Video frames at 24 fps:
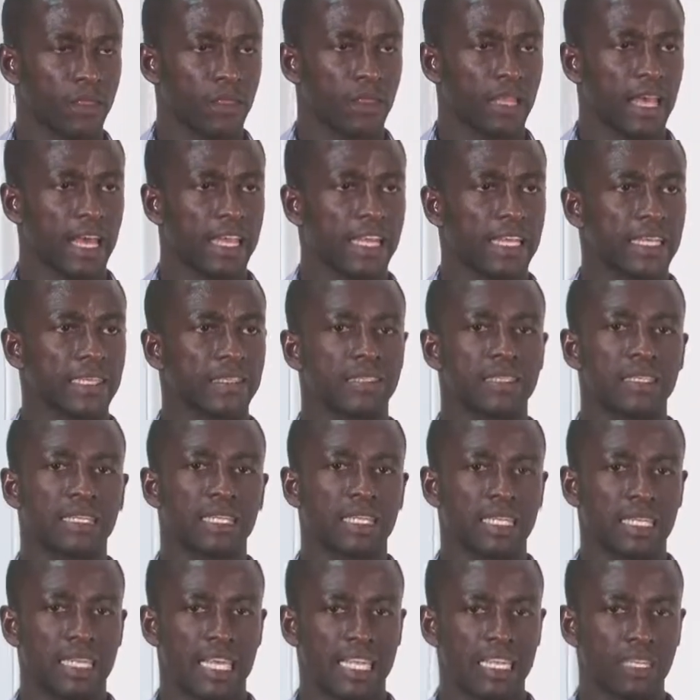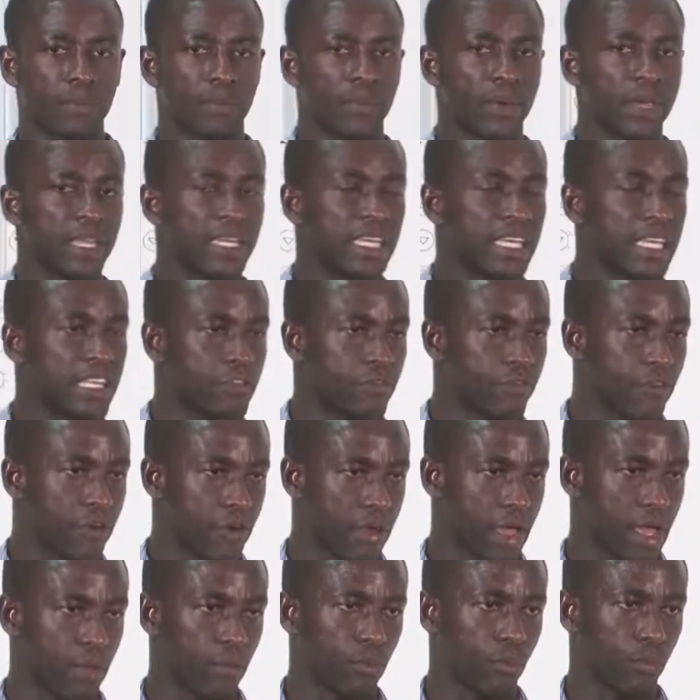That is the dependent
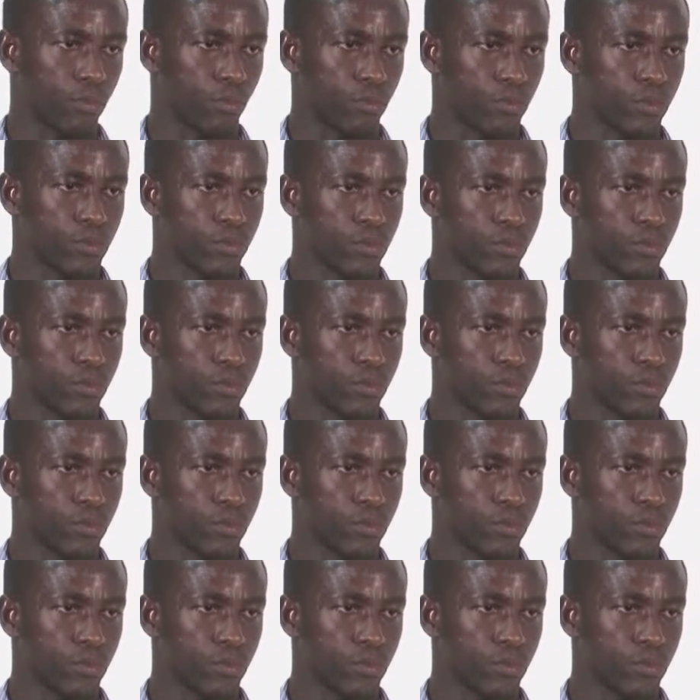variable.